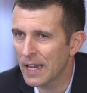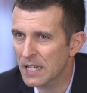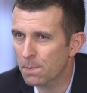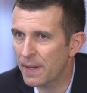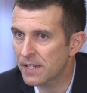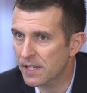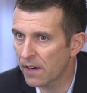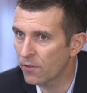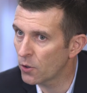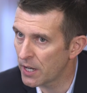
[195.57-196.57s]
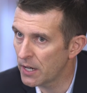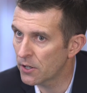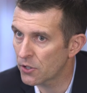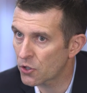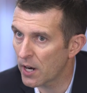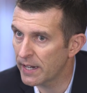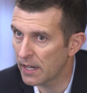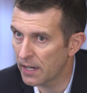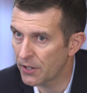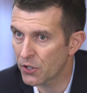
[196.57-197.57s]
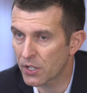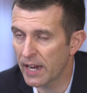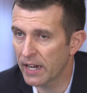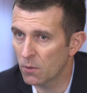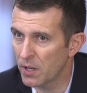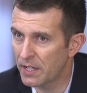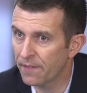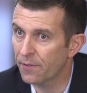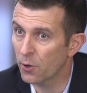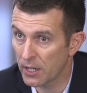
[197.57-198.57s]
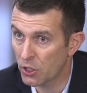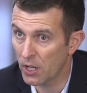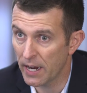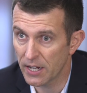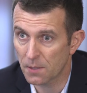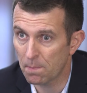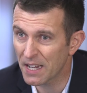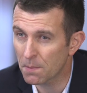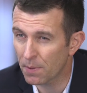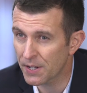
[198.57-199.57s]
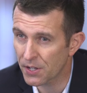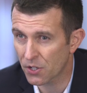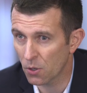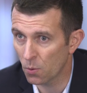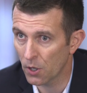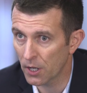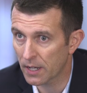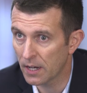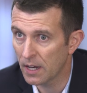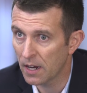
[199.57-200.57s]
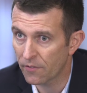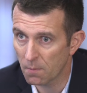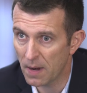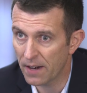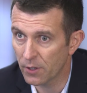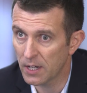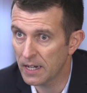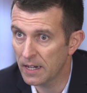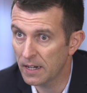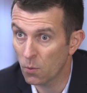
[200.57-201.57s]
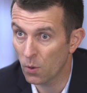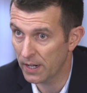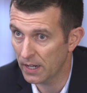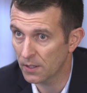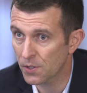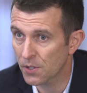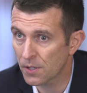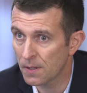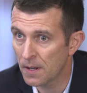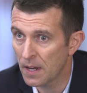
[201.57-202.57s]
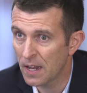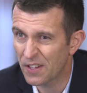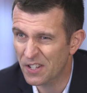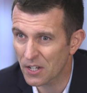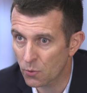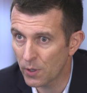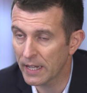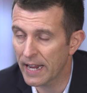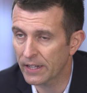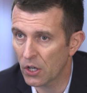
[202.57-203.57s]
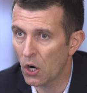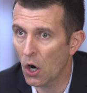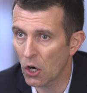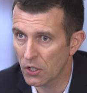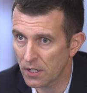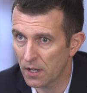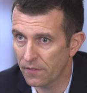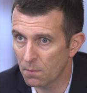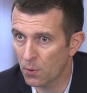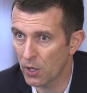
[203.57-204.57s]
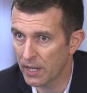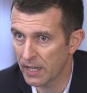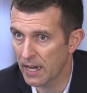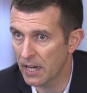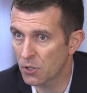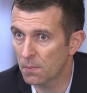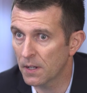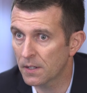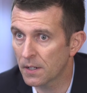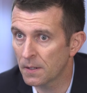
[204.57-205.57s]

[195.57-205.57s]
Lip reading: I spent several years trying to understand what differentiates best places to work from everyone else. This is really at the heart of employee engagement.